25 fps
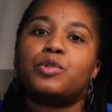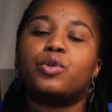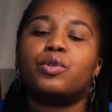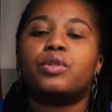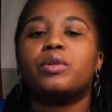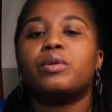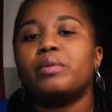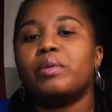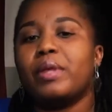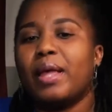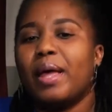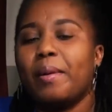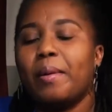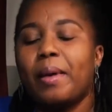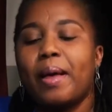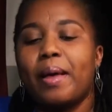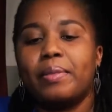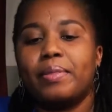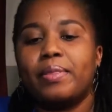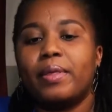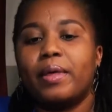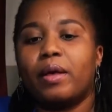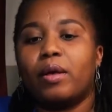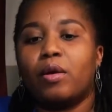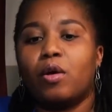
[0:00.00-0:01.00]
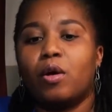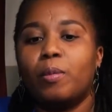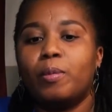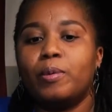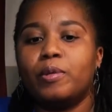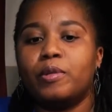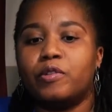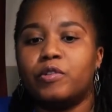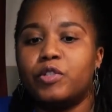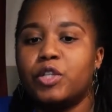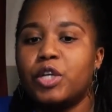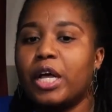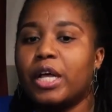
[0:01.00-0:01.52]
So yeah, there are a
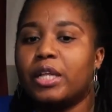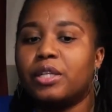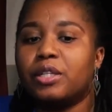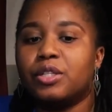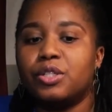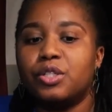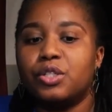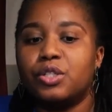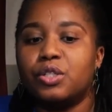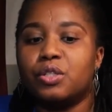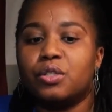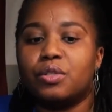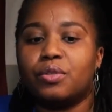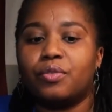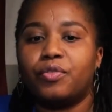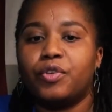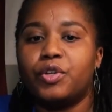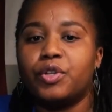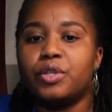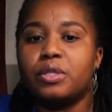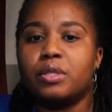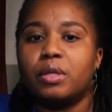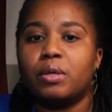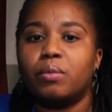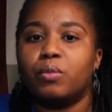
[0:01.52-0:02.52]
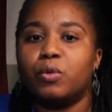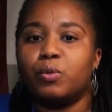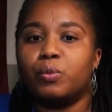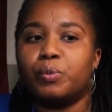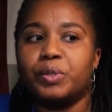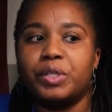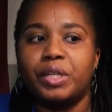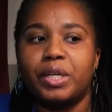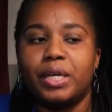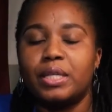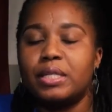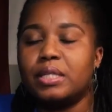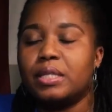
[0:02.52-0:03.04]
couple of challenges. First thing will be
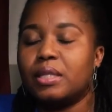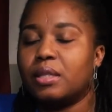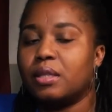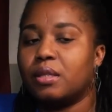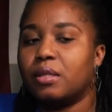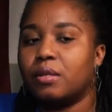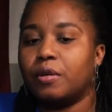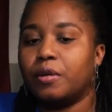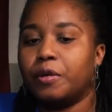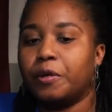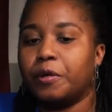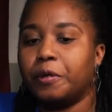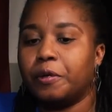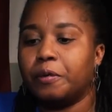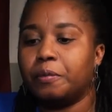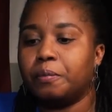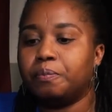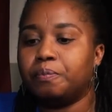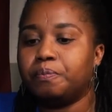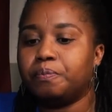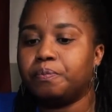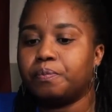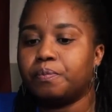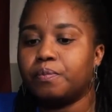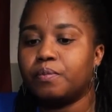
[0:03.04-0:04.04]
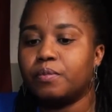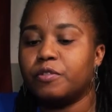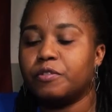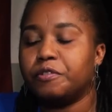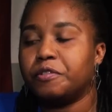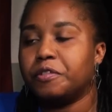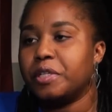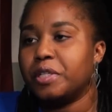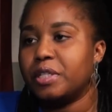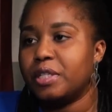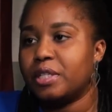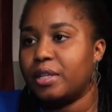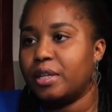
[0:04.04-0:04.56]
getting the
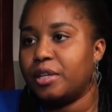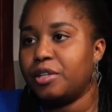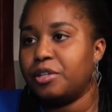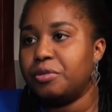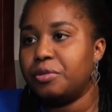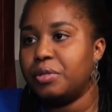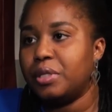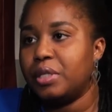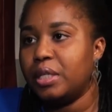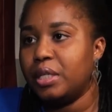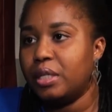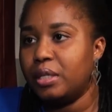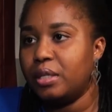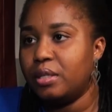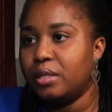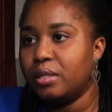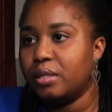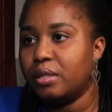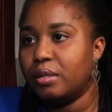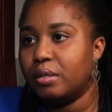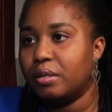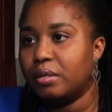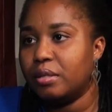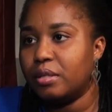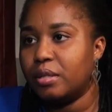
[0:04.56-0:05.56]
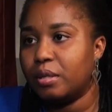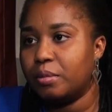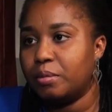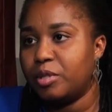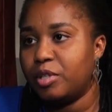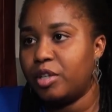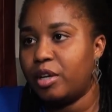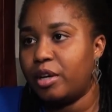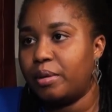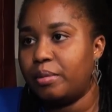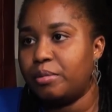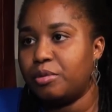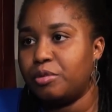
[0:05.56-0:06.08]
funds that you need.
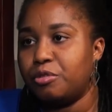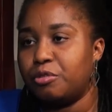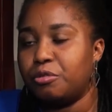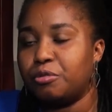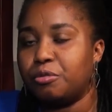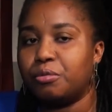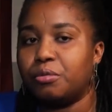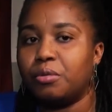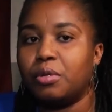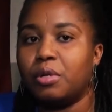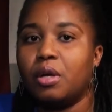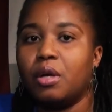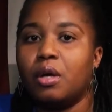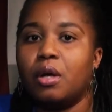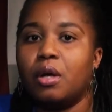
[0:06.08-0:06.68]
Sometimes, you know,